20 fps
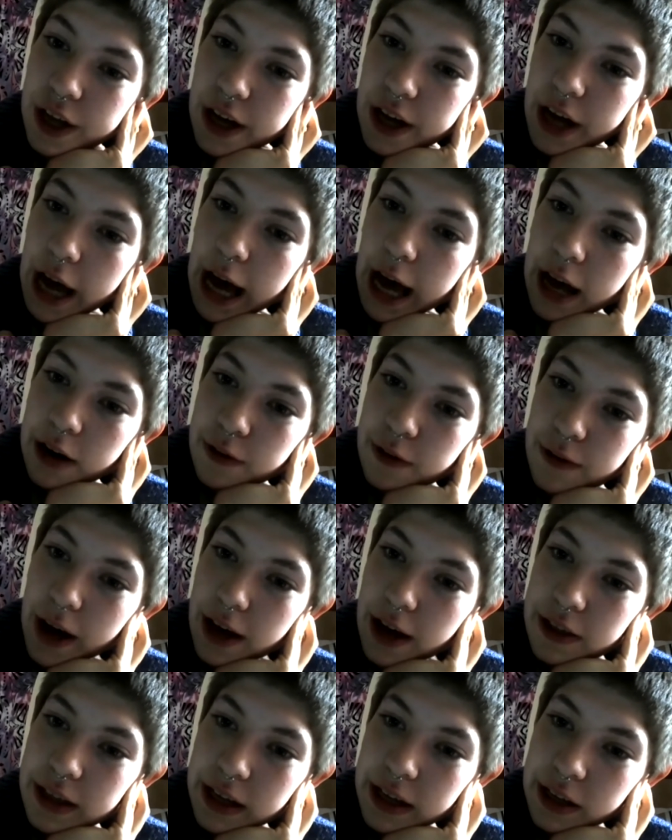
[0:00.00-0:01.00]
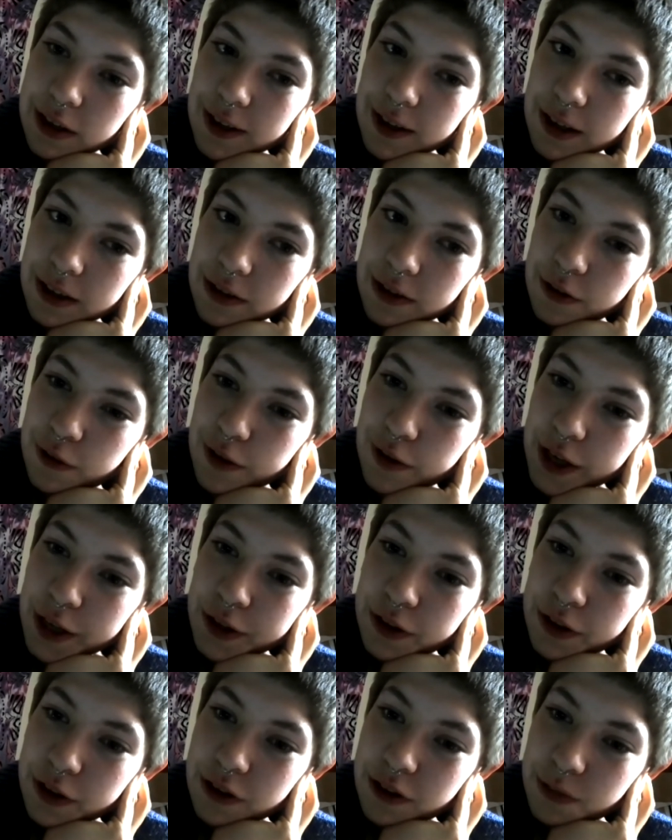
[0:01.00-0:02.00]
And I think this
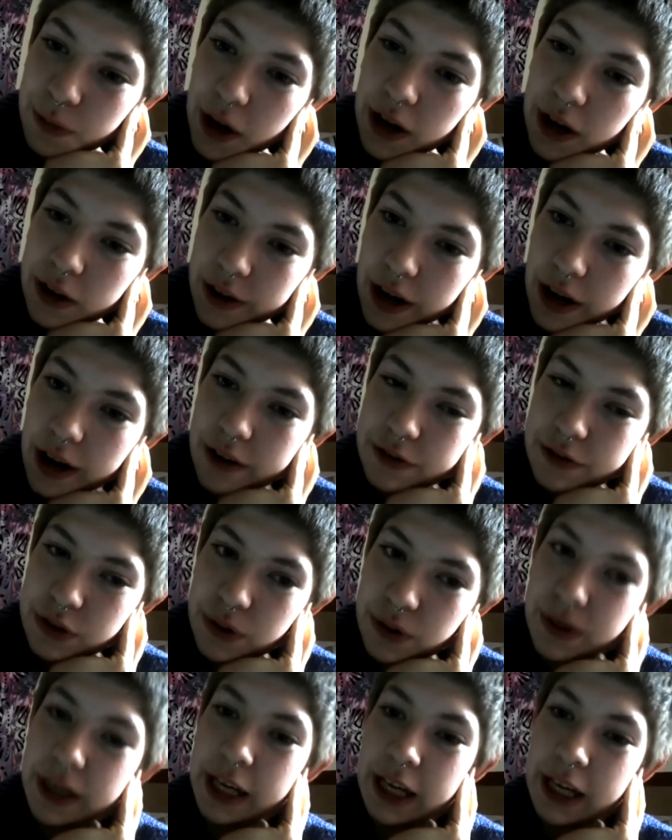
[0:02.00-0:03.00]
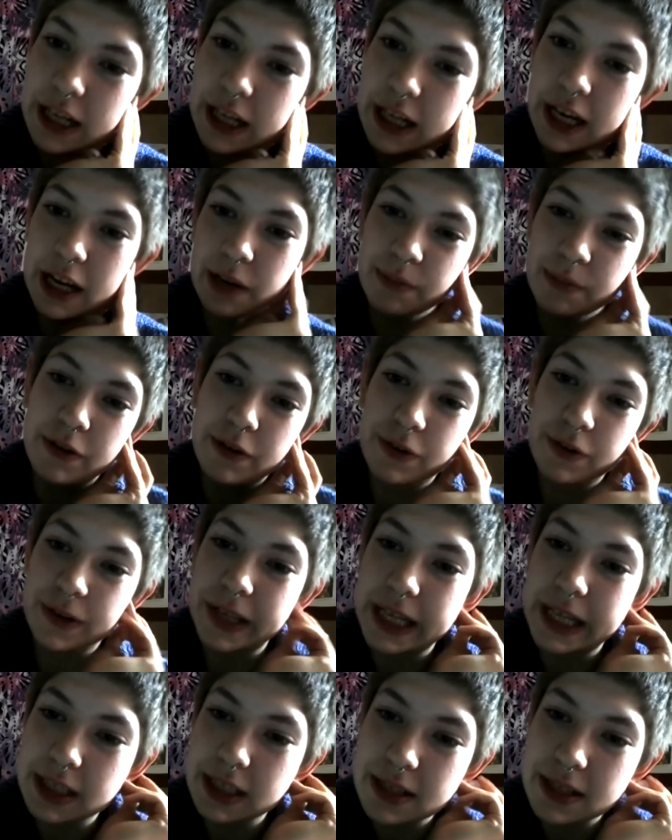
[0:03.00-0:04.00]
vehicle has brought a lot of joy, and getting my full
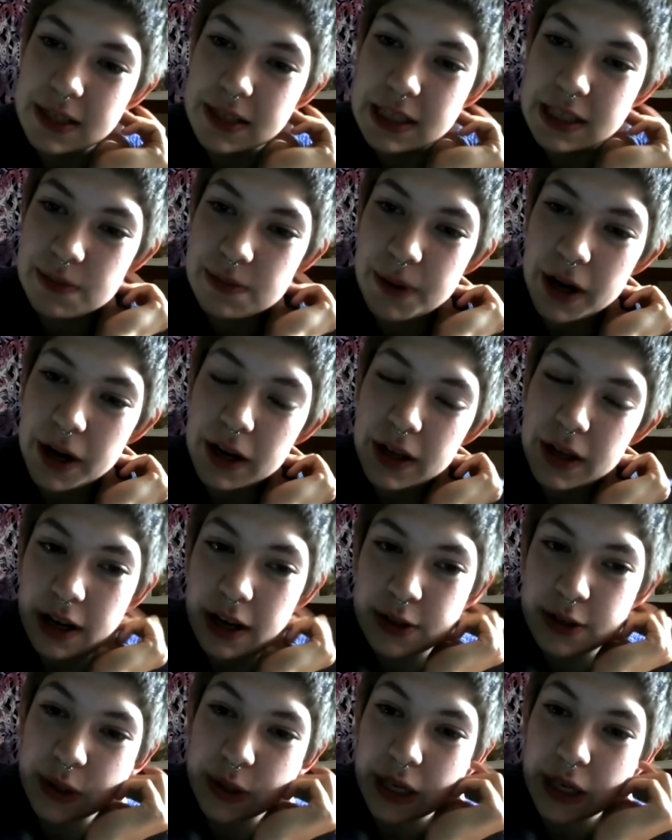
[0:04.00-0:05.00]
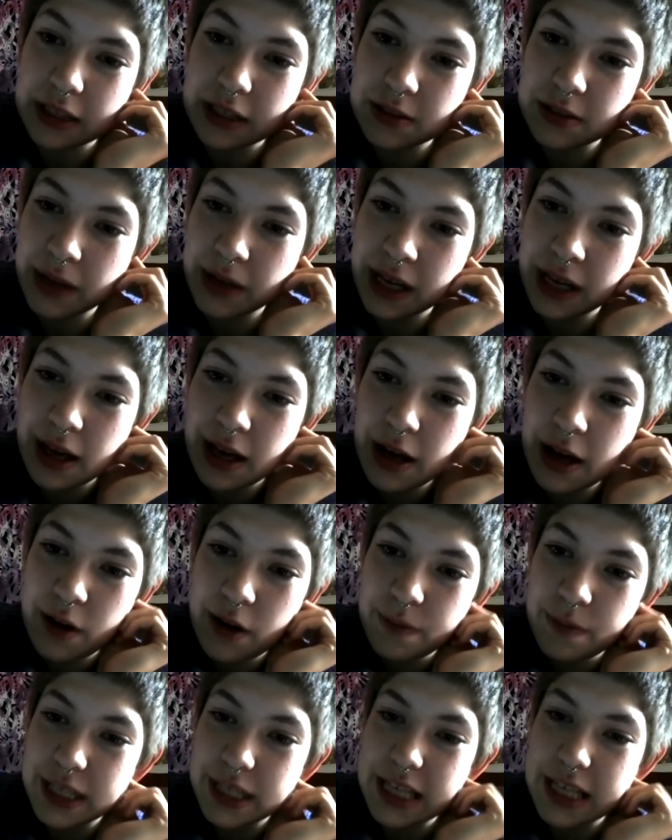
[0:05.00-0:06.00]
license has brought a lot of joy into me
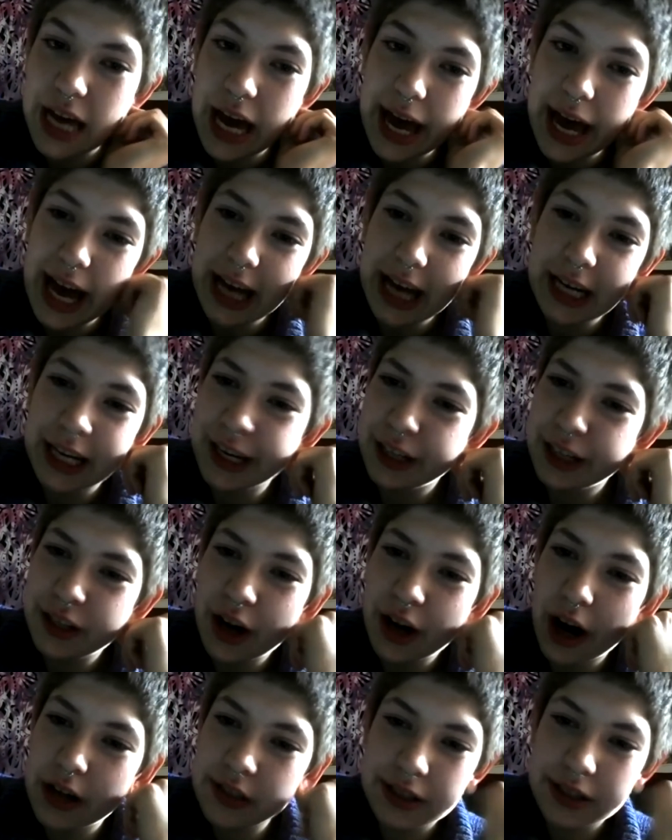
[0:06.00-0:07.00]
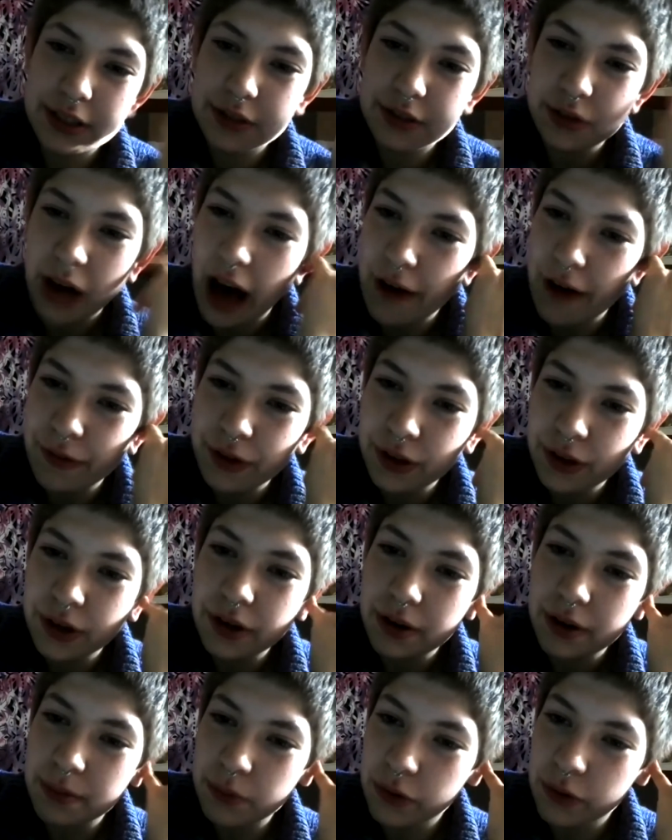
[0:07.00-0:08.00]
because I, I need constant travel
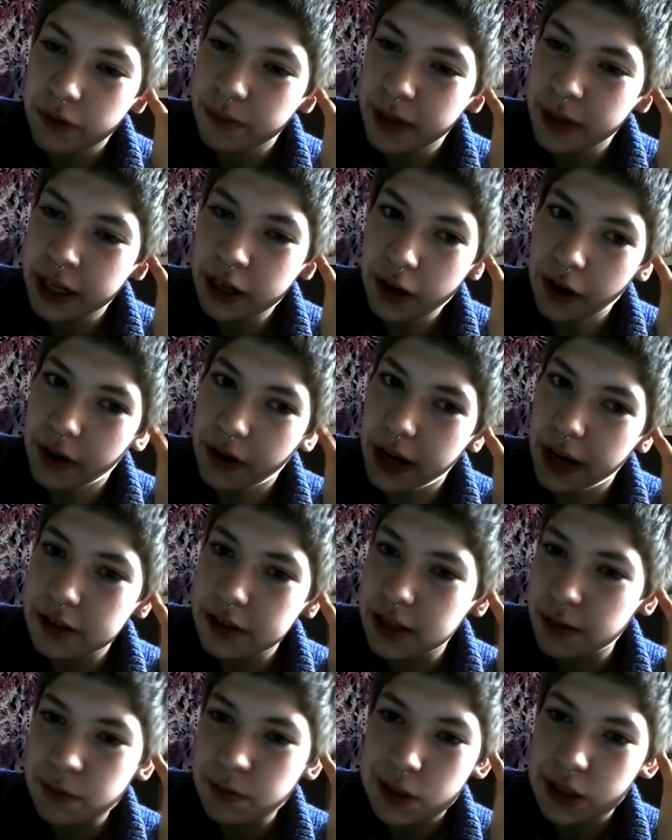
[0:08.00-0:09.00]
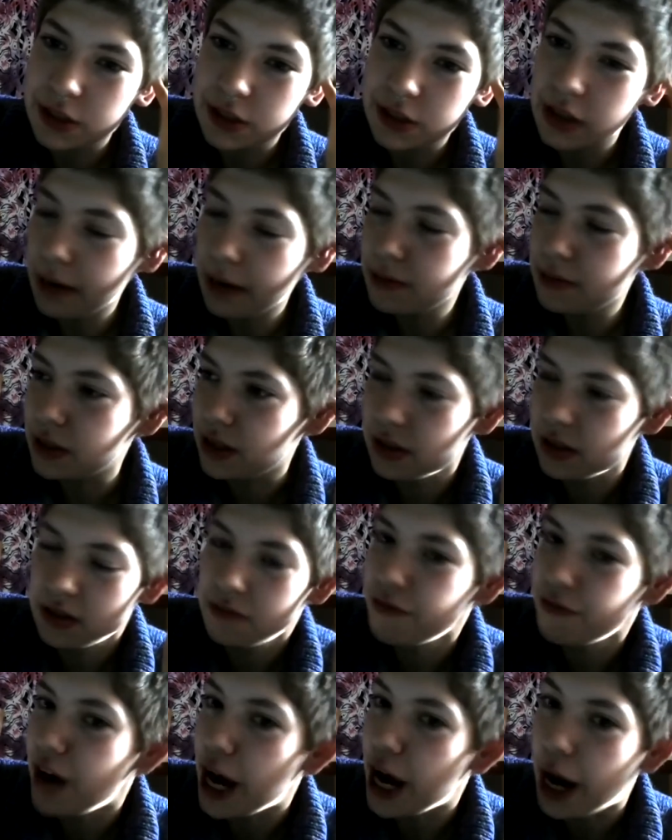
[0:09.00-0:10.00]
or movement, or else I'm just I'm just
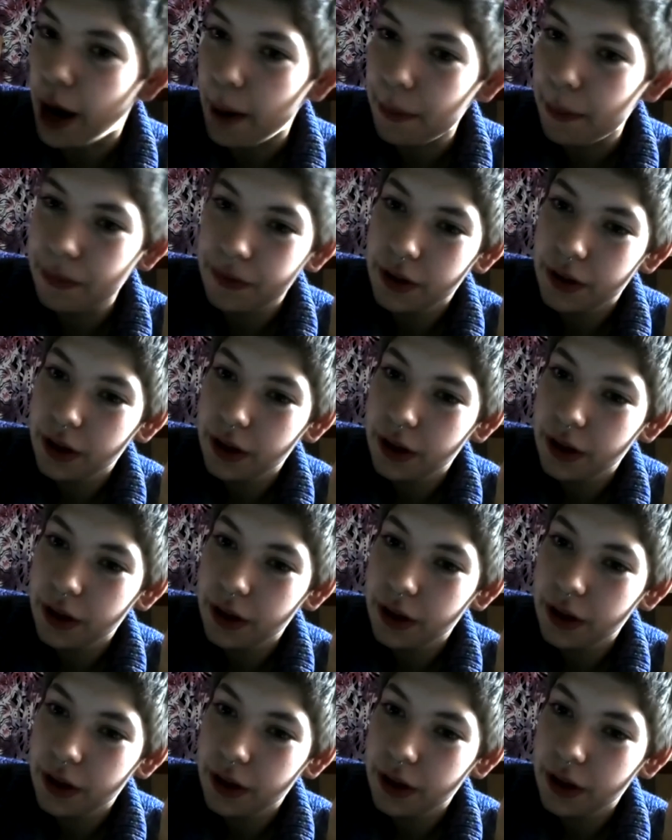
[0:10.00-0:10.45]
sped up.